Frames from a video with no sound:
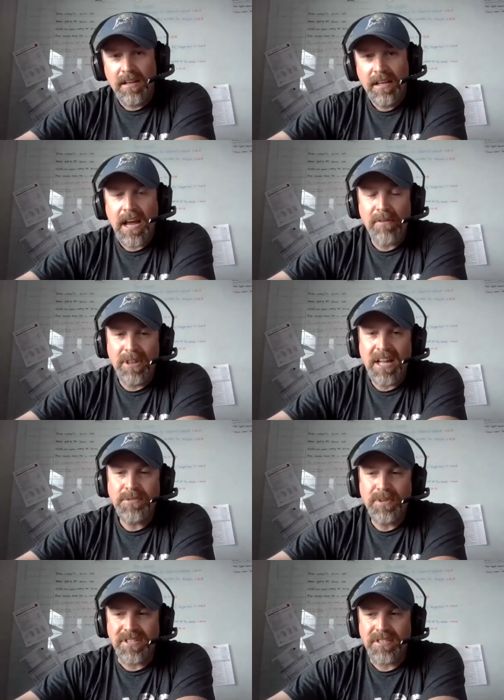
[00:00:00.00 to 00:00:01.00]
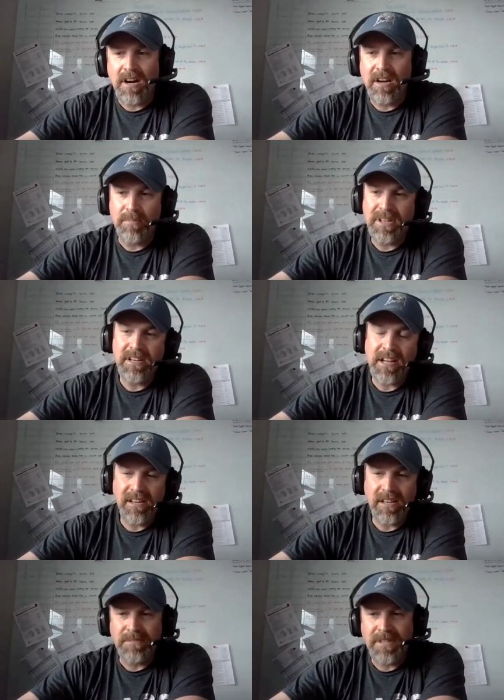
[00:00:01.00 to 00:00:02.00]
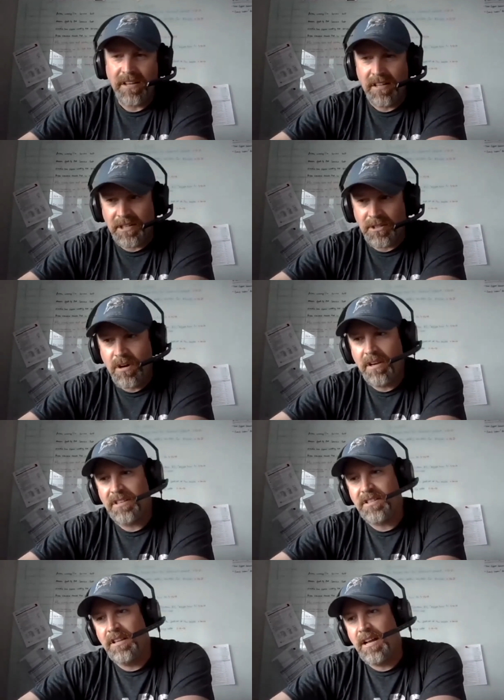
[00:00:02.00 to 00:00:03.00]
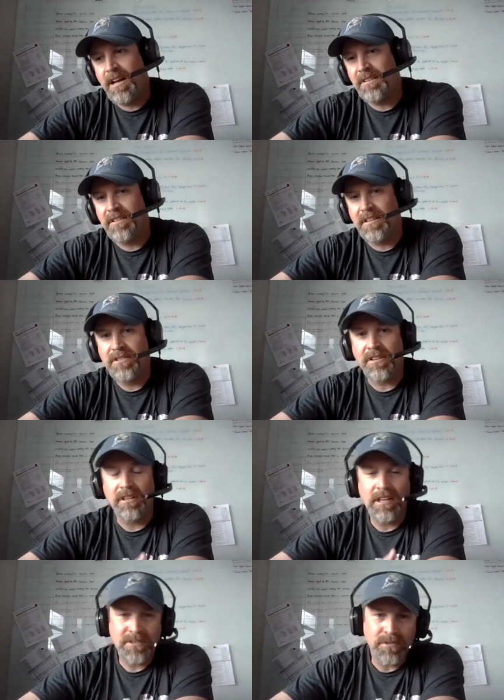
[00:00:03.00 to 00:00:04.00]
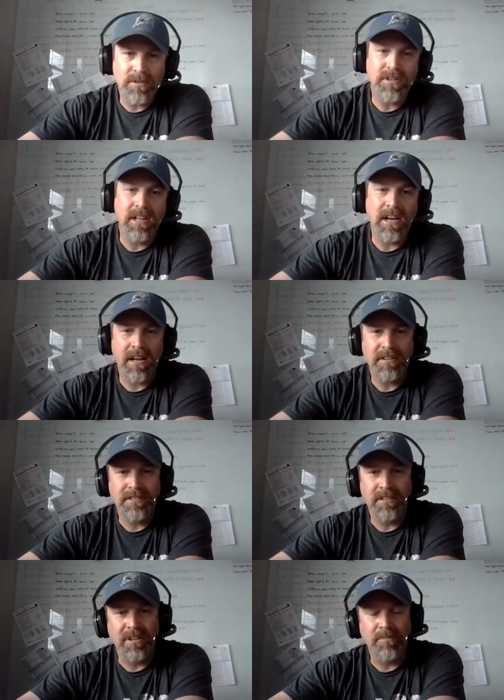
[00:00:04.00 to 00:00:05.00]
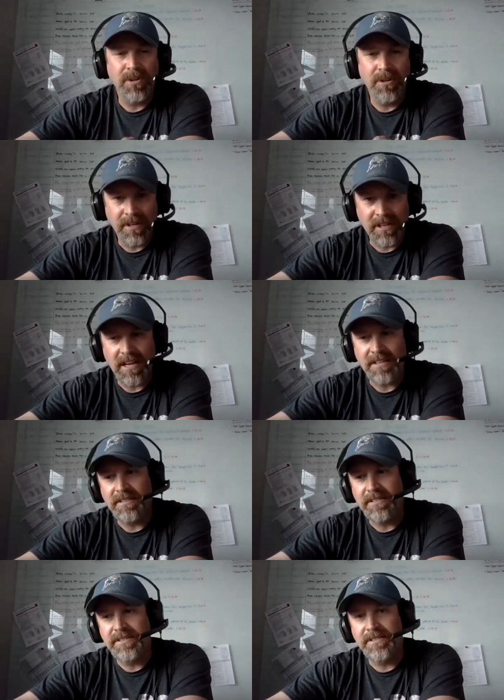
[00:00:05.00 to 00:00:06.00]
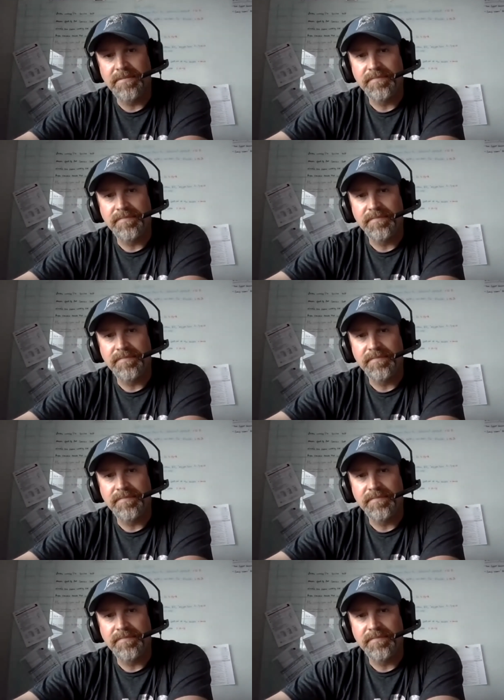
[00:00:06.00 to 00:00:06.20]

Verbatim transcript: yeah. Well, that's where it started, but then I ended up taking electronics class, and I took yeah. electrical class, and then computer classes.